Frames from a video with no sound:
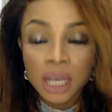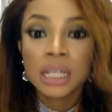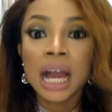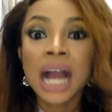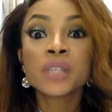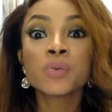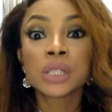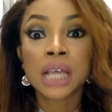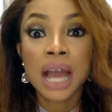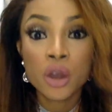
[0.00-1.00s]
The eyes
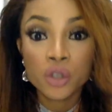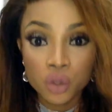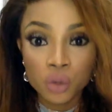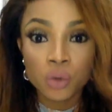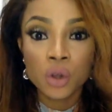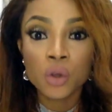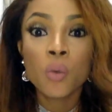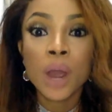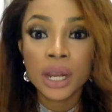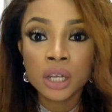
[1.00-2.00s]
would tell you
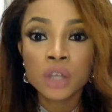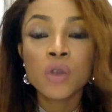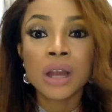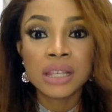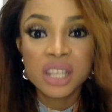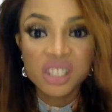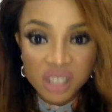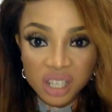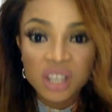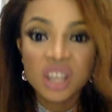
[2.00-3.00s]
when you are
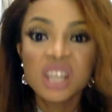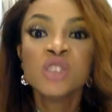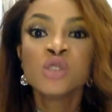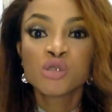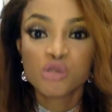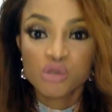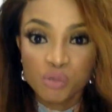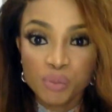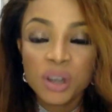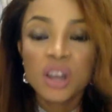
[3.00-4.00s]
literally in
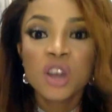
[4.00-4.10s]
soup.